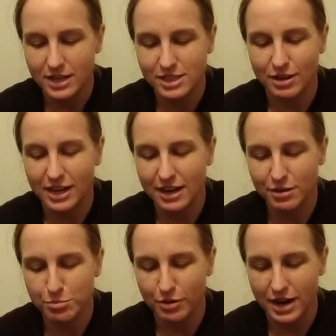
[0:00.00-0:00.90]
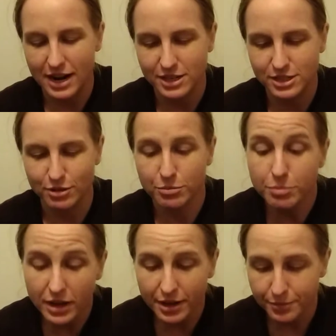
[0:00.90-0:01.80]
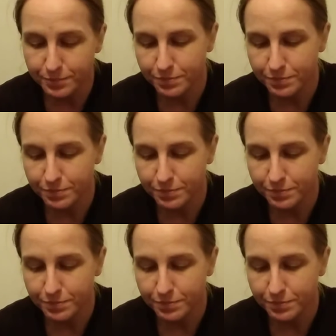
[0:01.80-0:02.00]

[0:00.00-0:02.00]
So I kind of had a poor attitude, but